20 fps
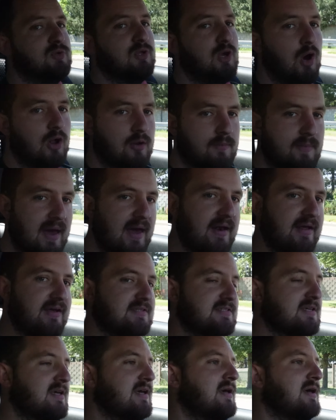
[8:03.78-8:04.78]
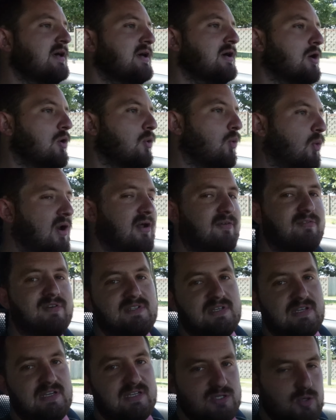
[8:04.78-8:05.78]
the automatics, whatever
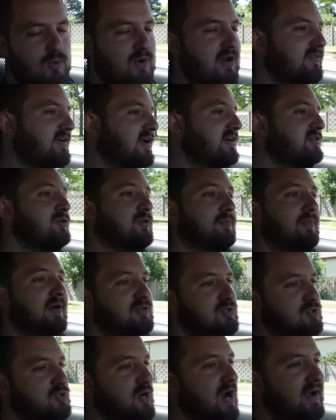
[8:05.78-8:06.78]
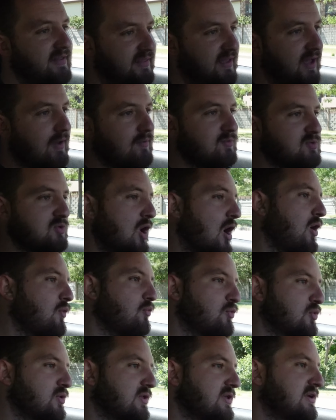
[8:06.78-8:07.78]
is easier, whatever gets you the best track times,
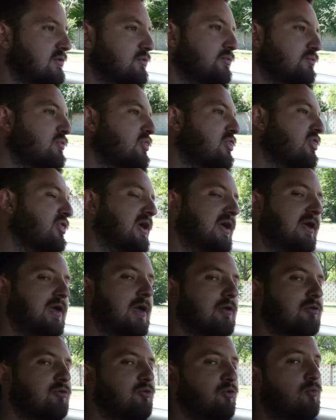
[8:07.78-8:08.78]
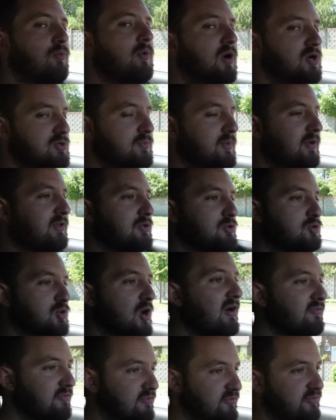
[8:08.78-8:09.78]
not really thinking too much about the
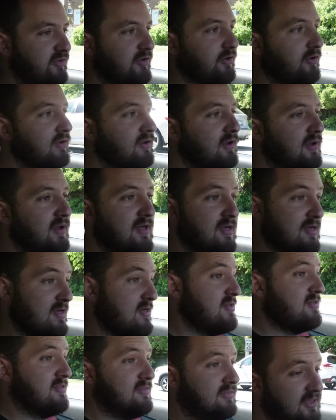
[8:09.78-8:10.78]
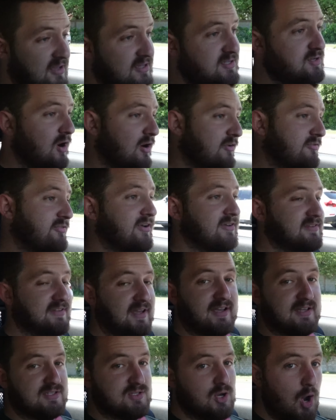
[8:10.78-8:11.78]
driver feel. This car feels
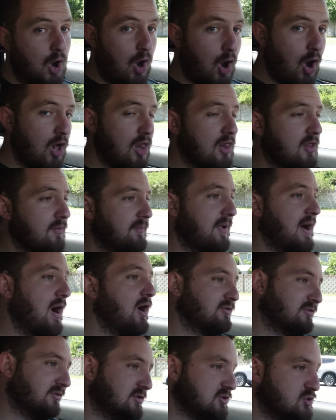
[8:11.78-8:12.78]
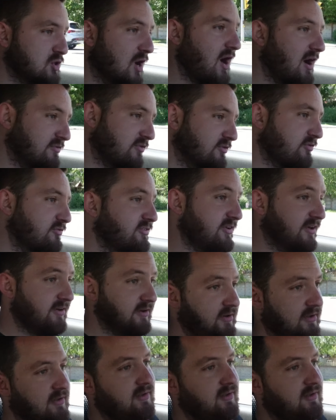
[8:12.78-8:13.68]
like it's all about the driver feel.